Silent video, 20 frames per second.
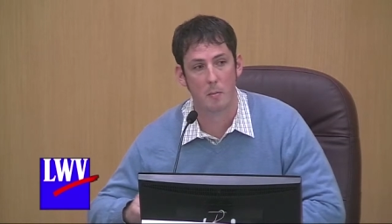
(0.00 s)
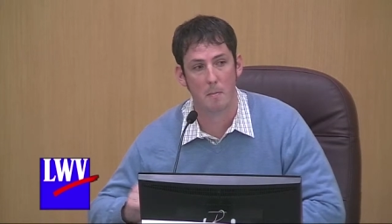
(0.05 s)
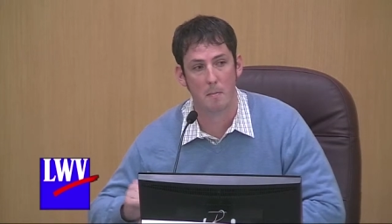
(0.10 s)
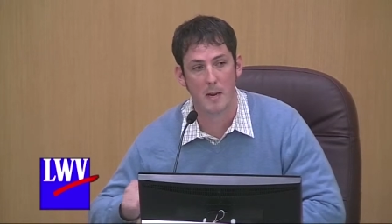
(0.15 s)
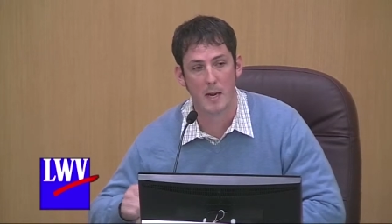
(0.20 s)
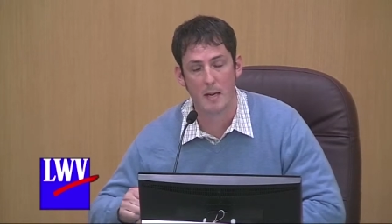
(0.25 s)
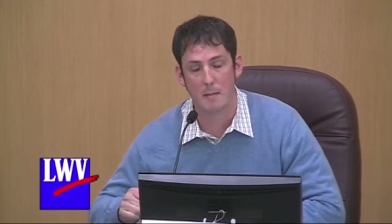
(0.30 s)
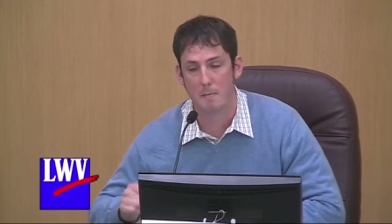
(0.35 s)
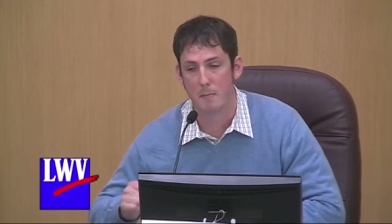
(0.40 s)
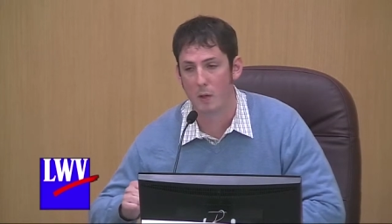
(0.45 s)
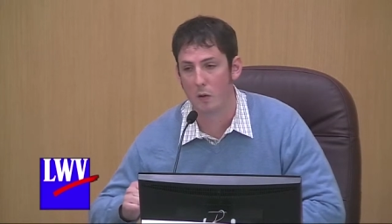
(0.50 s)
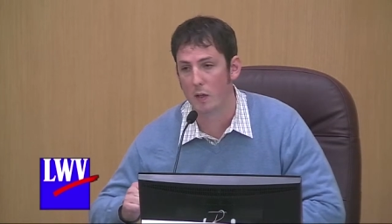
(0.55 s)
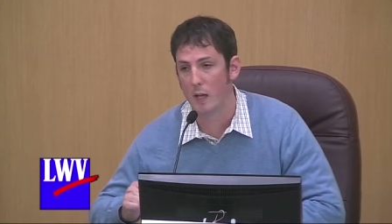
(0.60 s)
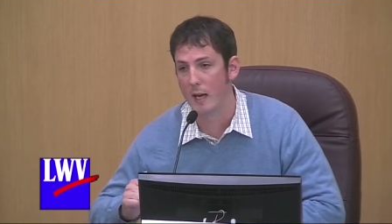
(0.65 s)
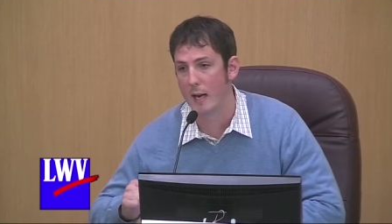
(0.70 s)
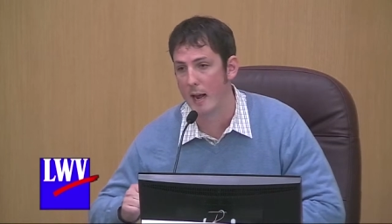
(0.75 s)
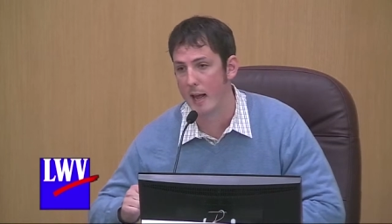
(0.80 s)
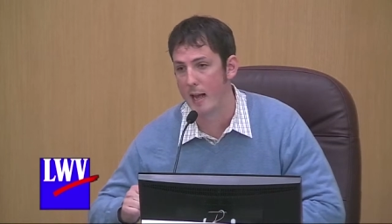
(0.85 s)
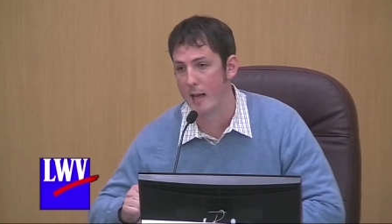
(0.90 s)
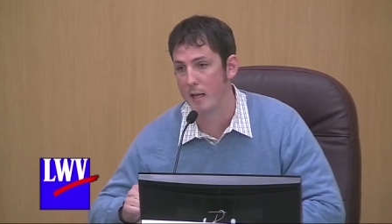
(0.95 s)
Meat, milk,
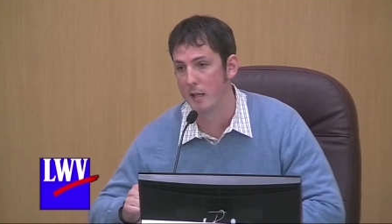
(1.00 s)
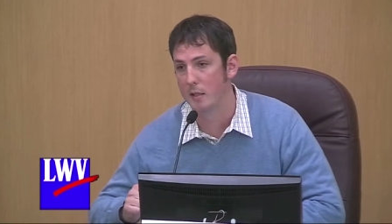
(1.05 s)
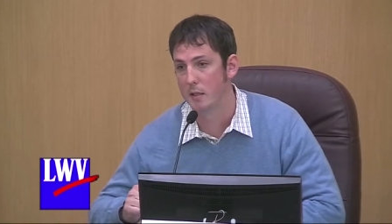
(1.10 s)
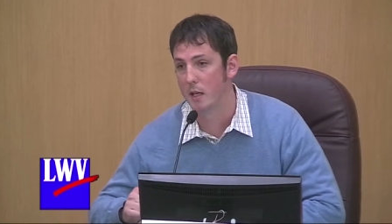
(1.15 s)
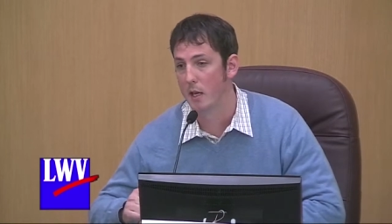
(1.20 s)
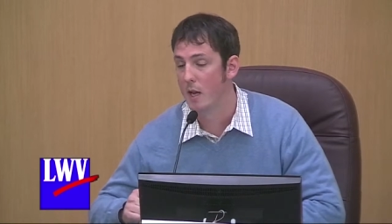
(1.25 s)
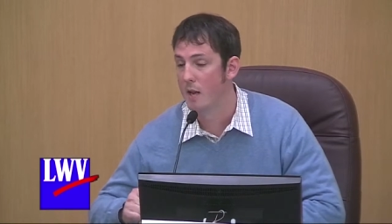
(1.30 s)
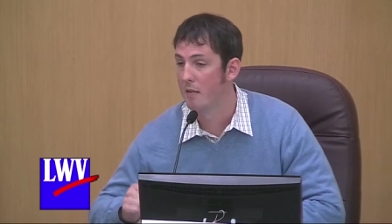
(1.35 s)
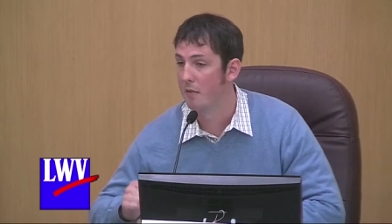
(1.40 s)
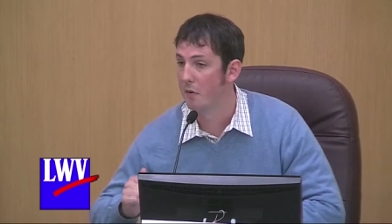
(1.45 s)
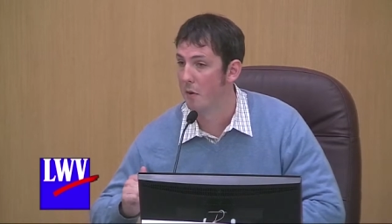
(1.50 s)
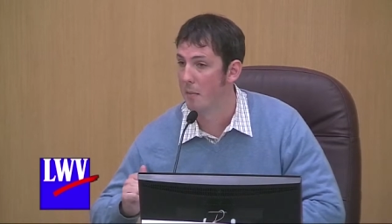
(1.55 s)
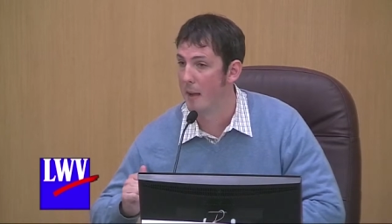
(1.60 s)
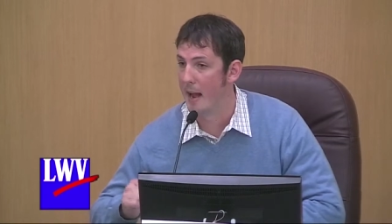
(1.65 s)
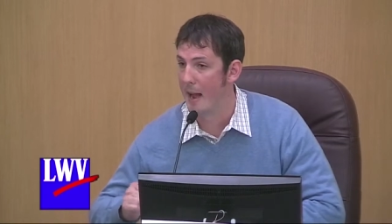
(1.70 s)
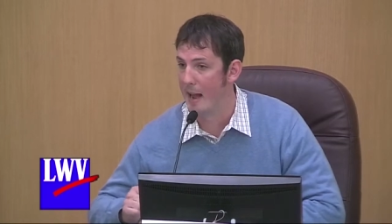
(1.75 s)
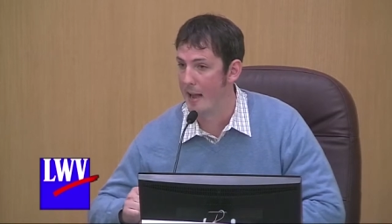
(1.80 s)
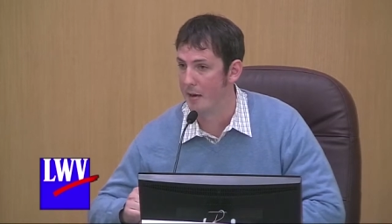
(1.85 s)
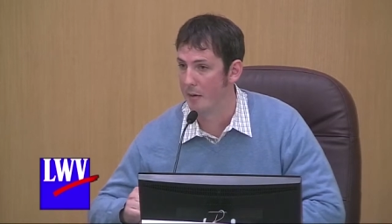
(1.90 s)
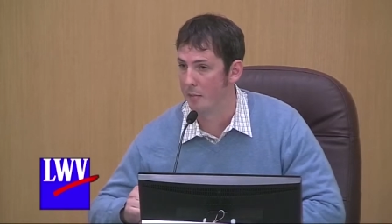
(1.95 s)
and eggs from
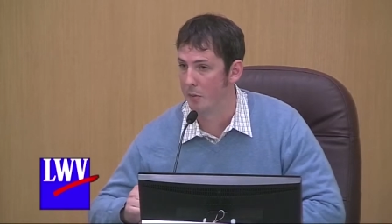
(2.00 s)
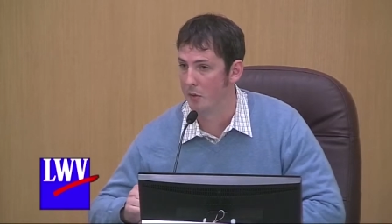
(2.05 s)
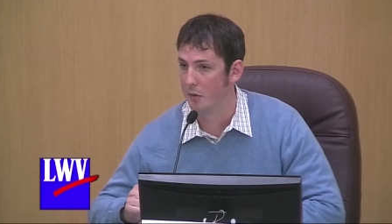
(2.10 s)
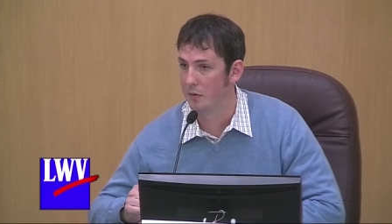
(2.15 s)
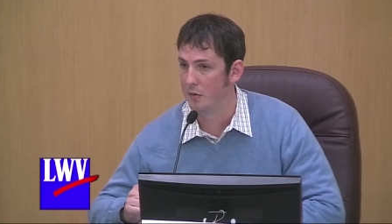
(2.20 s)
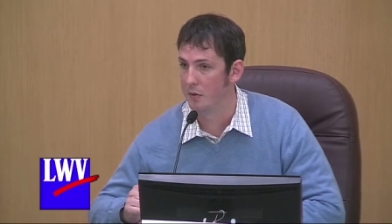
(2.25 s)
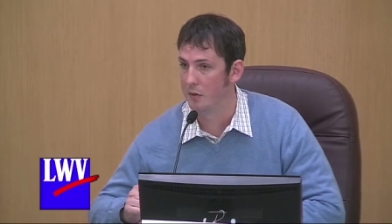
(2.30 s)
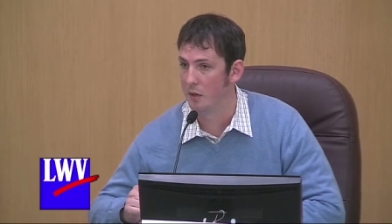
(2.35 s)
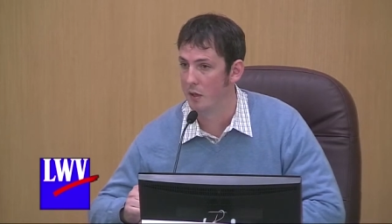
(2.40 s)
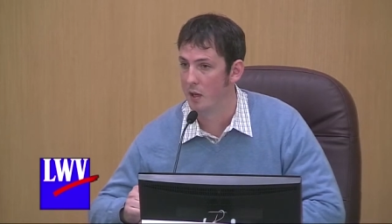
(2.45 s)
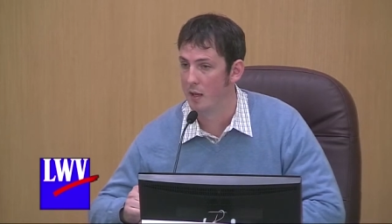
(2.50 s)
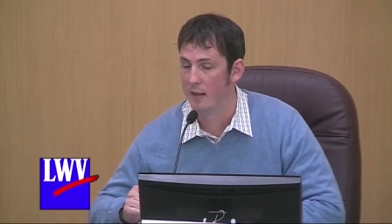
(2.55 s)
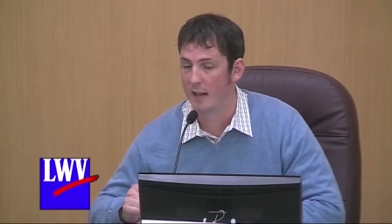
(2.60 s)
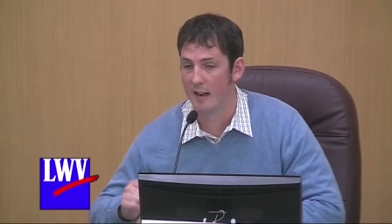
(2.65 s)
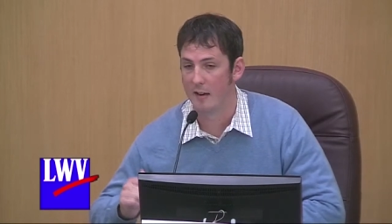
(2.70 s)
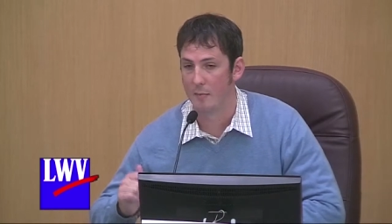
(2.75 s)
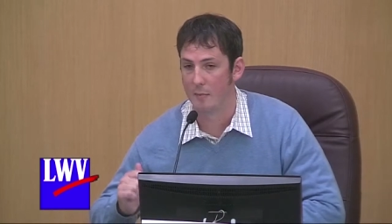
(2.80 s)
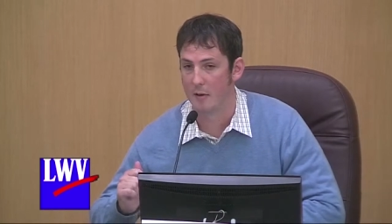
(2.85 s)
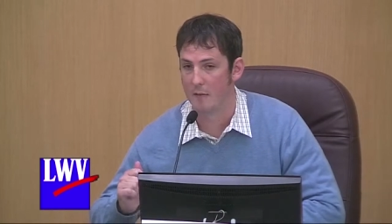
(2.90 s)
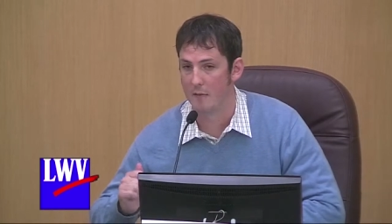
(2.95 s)
animals
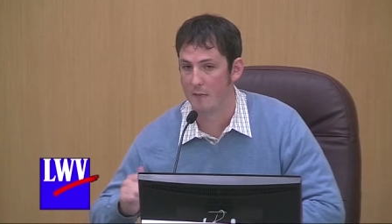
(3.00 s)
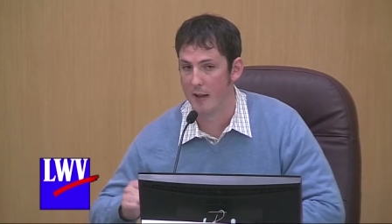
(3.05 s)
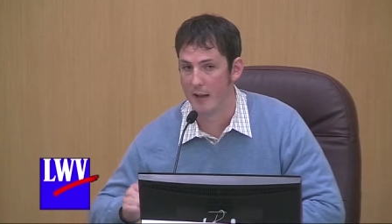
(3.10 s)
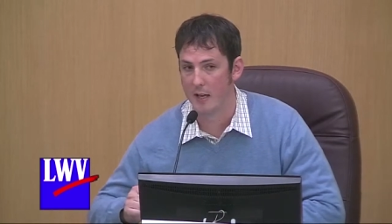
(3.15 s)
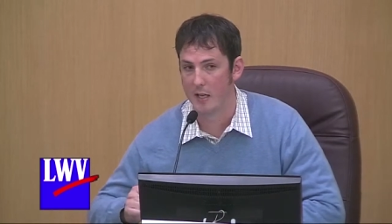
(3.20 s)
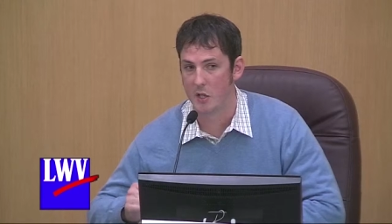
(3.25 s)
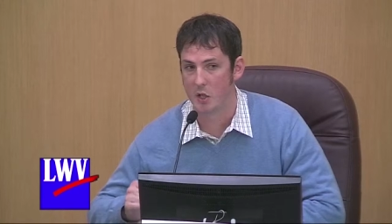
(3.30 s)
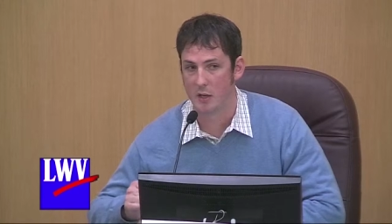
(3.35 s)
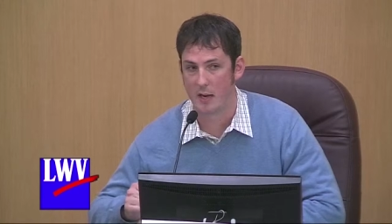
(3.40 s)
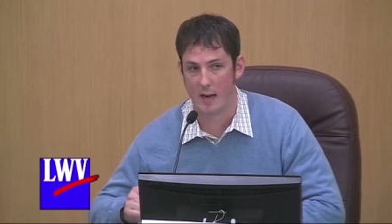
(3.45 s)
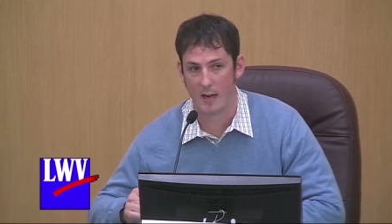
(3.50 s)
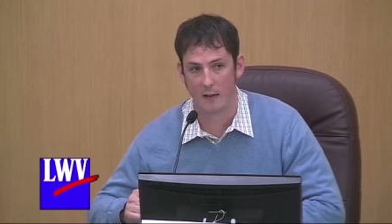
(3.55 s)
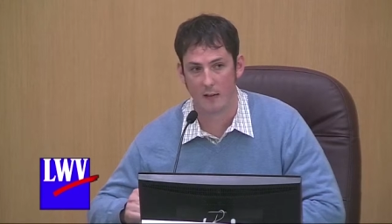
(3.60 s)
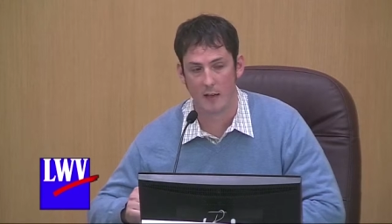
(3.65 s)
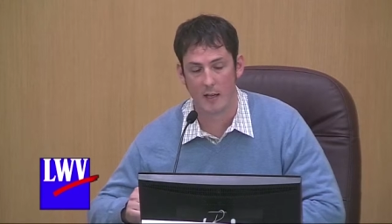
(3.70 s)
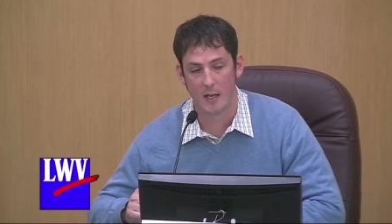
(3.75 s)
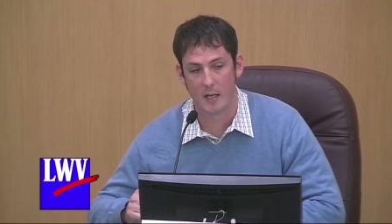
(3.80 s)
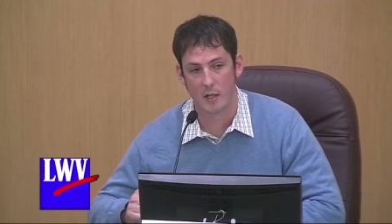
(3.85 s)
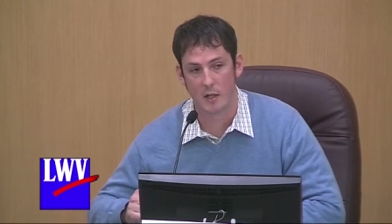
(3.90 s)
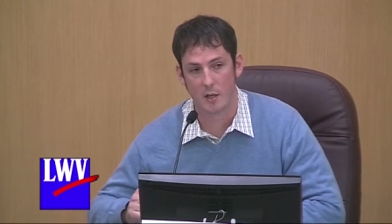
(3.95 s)
that have been fed
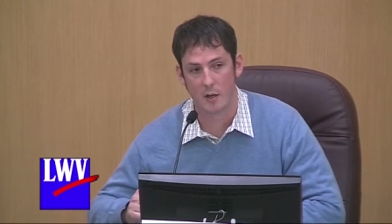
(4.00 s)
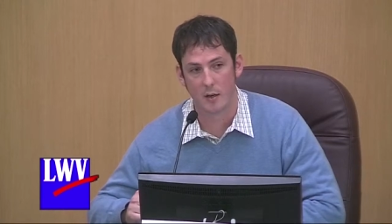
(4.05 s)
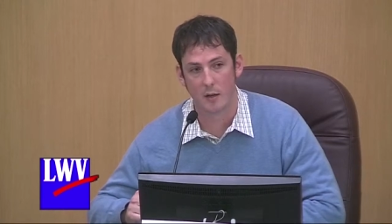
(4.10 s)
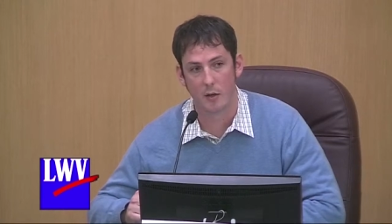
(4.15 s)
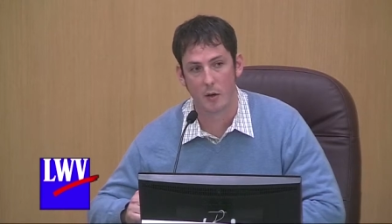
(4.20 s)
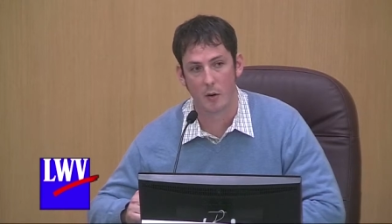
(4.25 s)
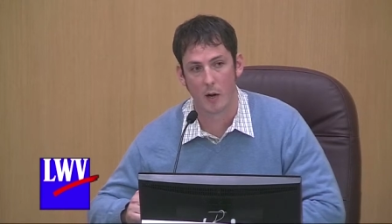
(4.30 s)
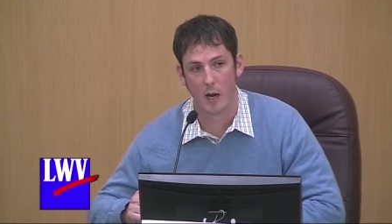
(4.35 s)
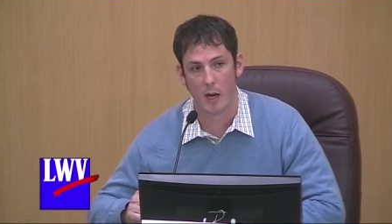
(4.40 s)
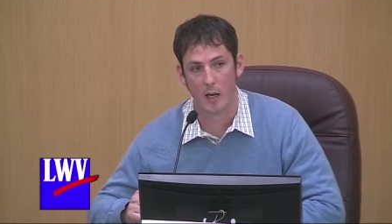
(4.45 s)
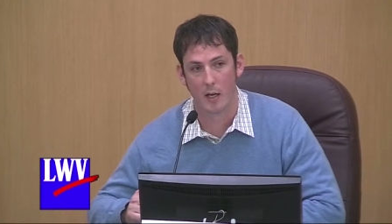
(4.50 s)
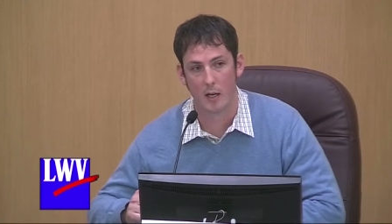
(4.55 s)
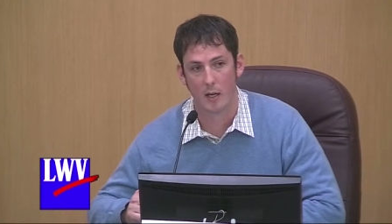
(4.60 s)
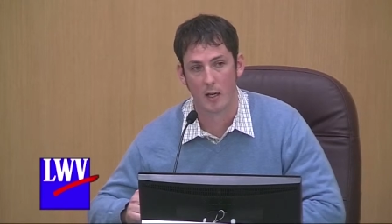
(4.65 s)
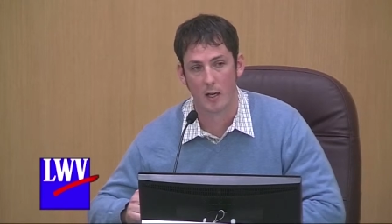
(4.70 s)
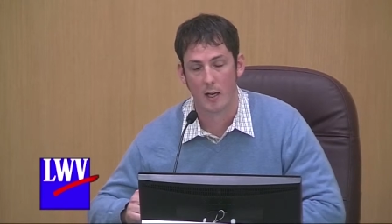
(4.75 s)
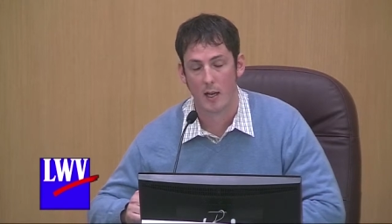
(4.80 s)
genetically engineered grain